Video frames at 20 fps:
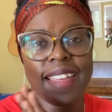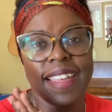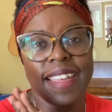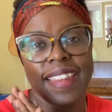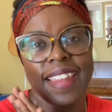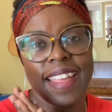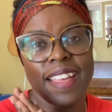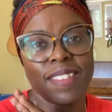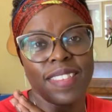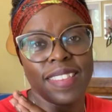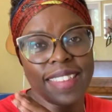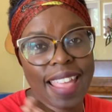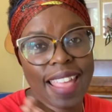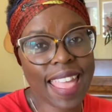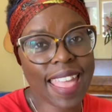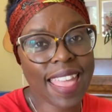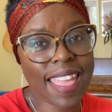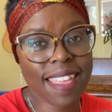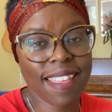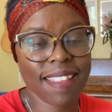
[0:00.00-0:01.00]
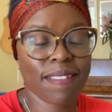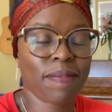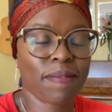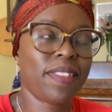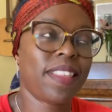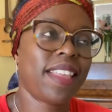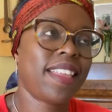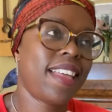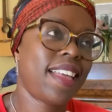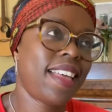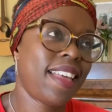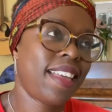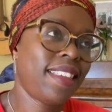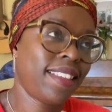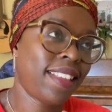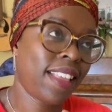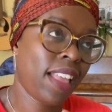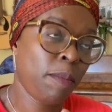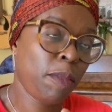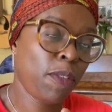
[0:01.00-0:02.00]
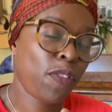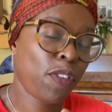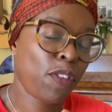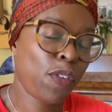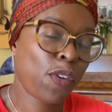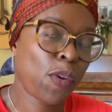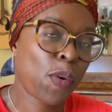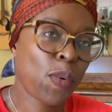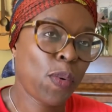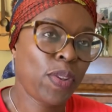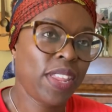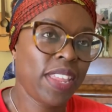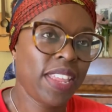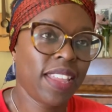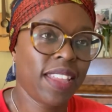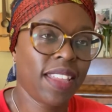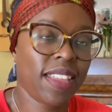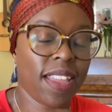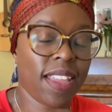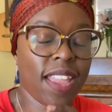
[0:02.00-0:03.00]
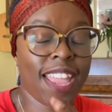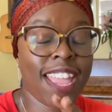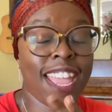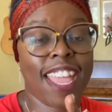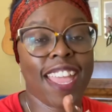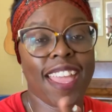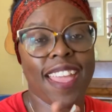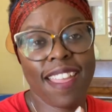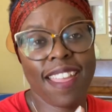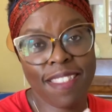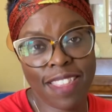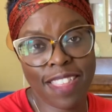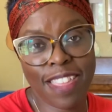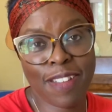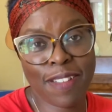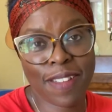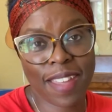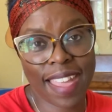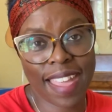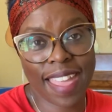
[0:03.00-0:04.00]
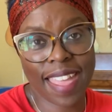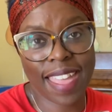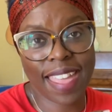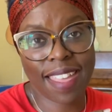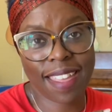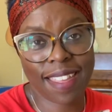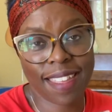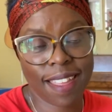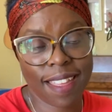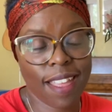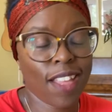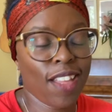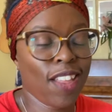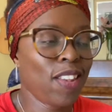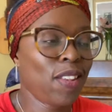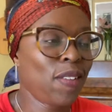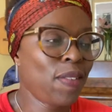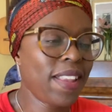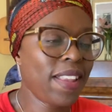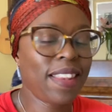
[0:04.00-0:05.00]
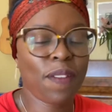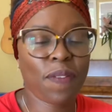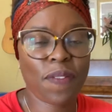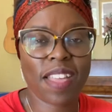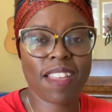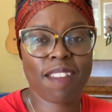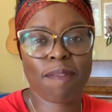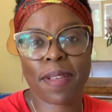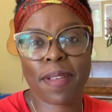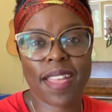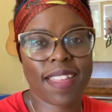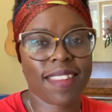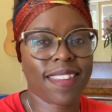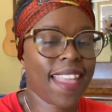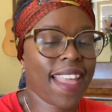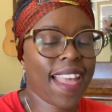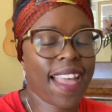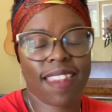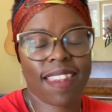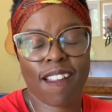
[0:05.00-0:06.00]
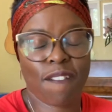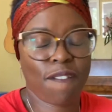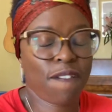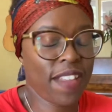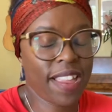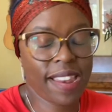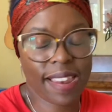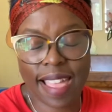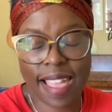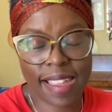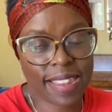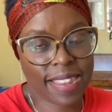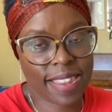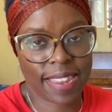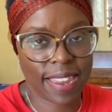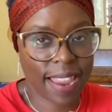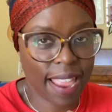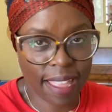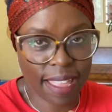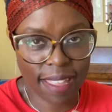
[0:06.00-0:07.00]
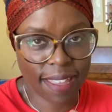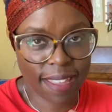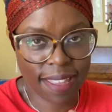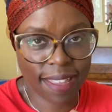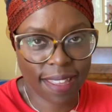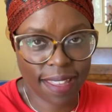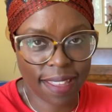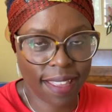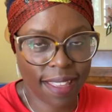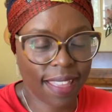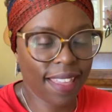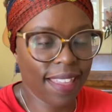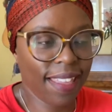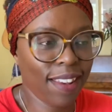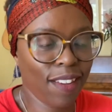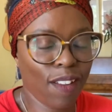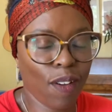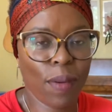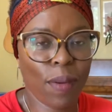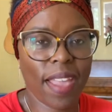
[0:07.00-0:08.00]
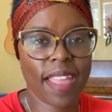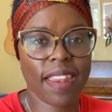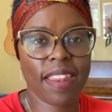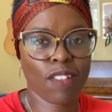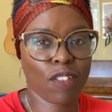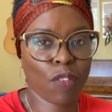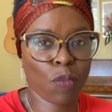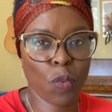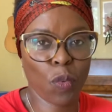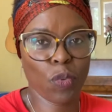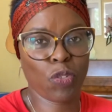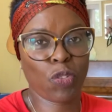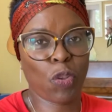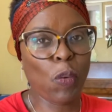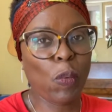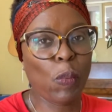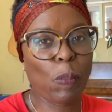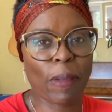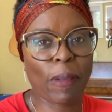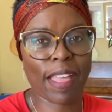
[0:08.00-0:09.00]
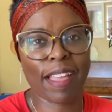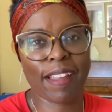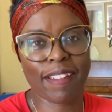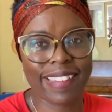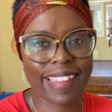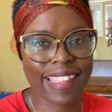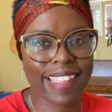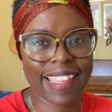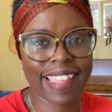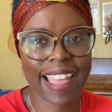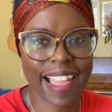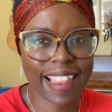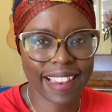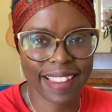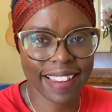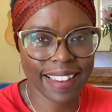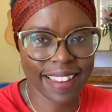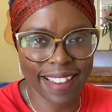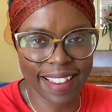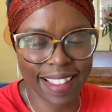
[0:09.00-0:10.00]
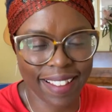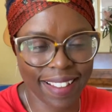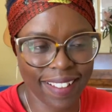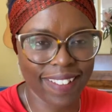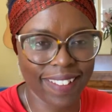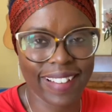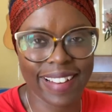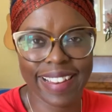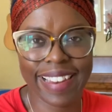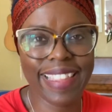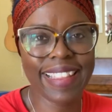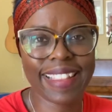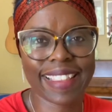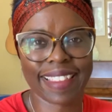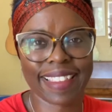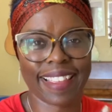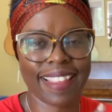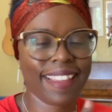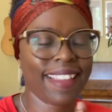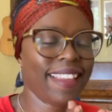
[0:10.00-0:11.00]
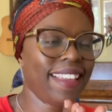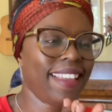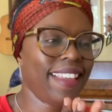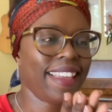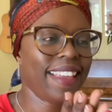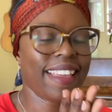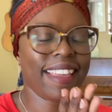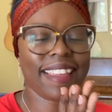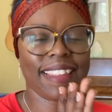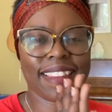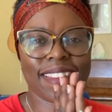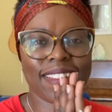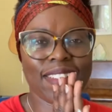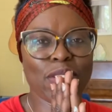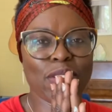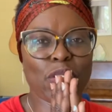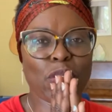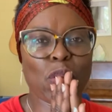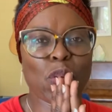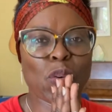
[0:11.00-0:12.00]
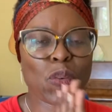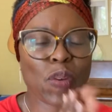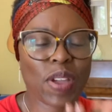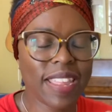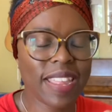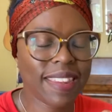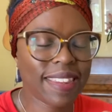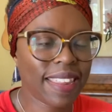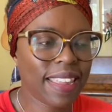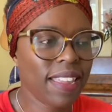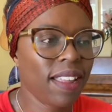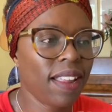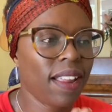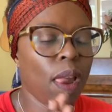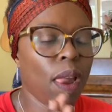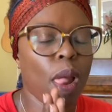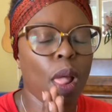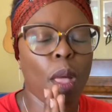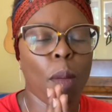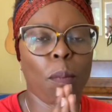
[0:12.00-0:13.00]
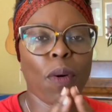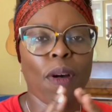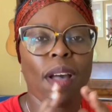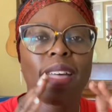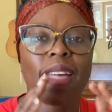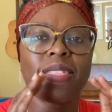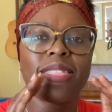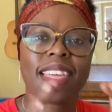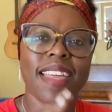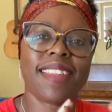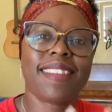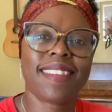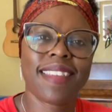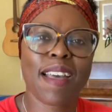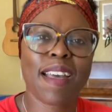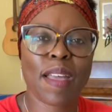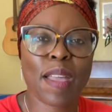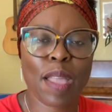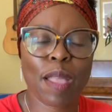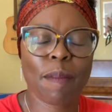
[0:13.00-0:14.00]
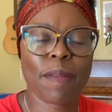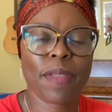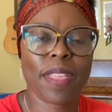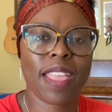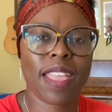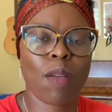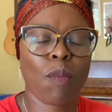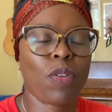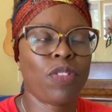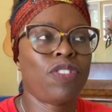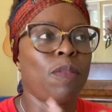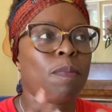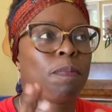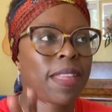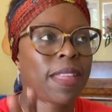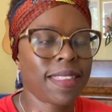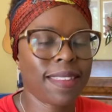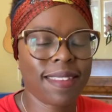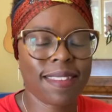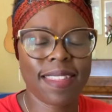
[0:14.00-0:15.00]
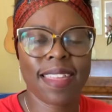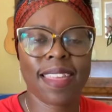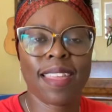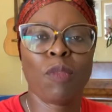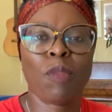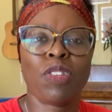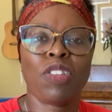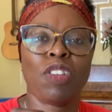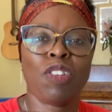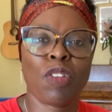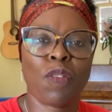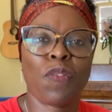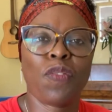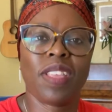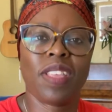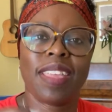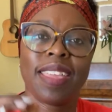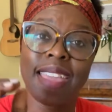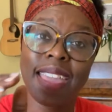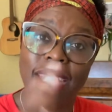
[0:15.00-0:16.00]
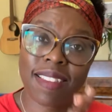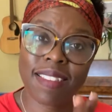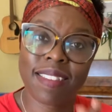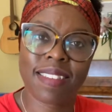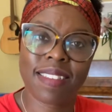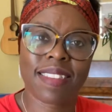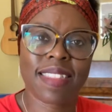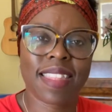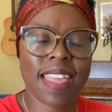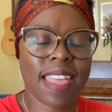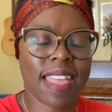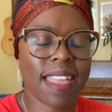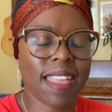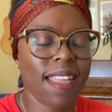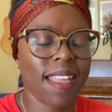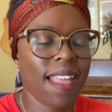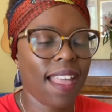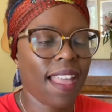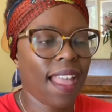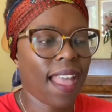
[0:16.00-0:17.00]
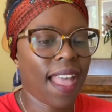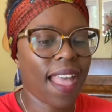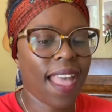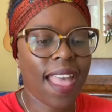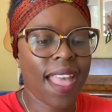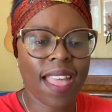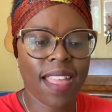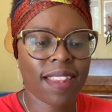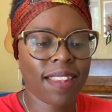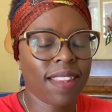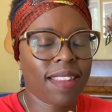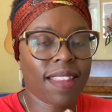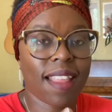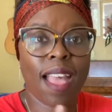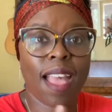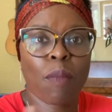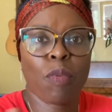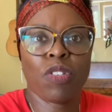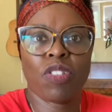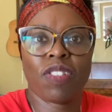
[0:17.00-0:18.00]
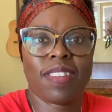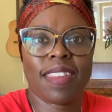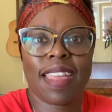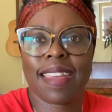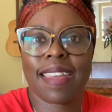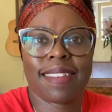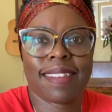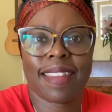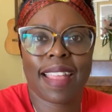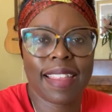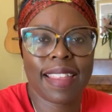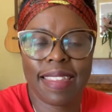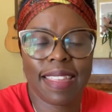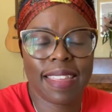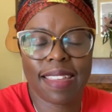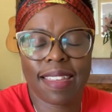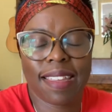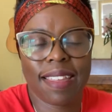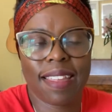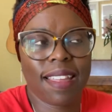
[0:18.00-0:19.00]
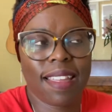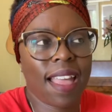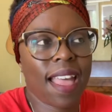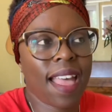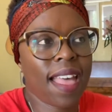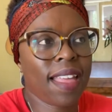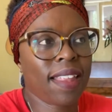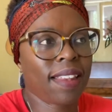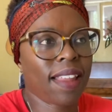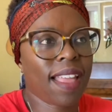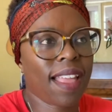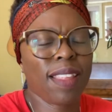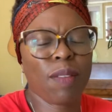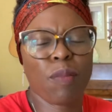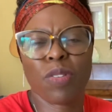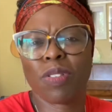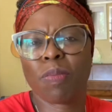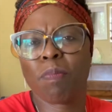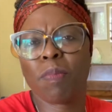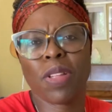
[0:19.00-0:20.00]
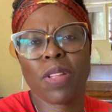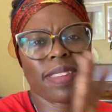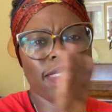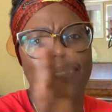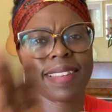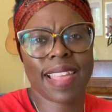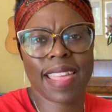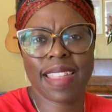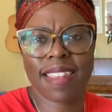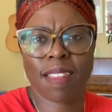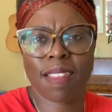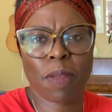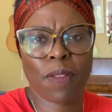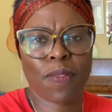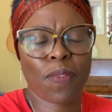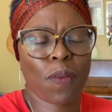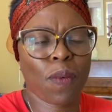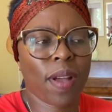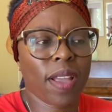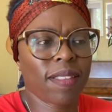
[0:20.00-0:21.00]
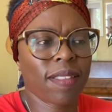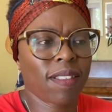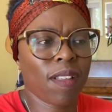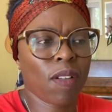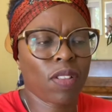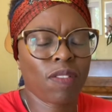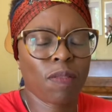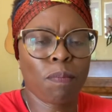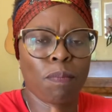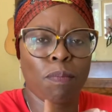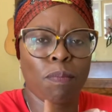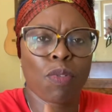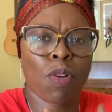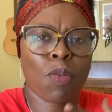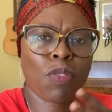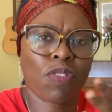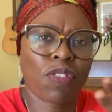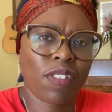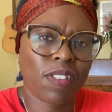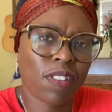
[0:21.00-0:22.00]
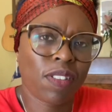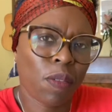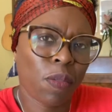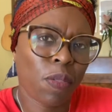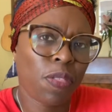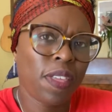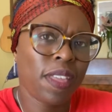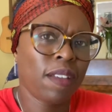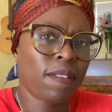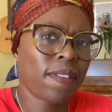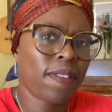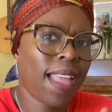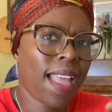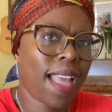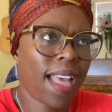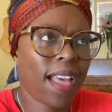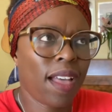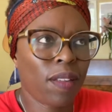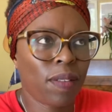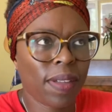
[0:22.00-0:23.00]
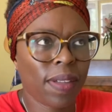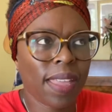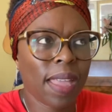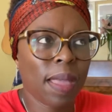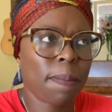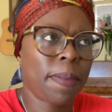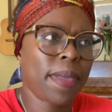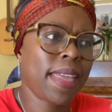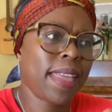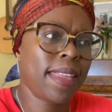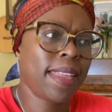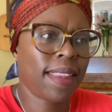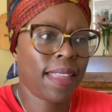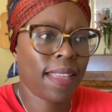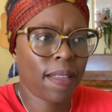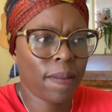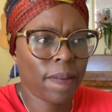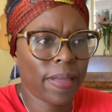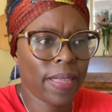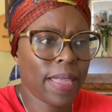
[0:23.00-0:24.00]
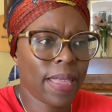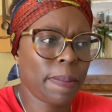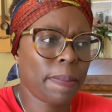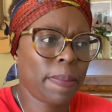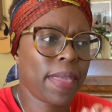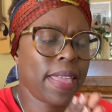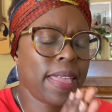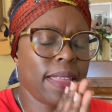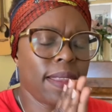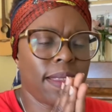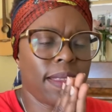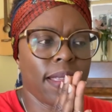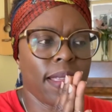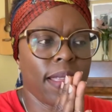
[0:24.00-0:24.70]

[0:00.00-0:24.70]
Now today, at the time of this recording, in the UK, £25 cannot fill a tank. You know, we're heading towards £2 a gallon or a litre. It's just crazy. But at that time, it was the best thing. It enough to get us there. And I was just ecstatic. And it was months later before I started to broach this whole thing of, how do I get paid? How do I get paid?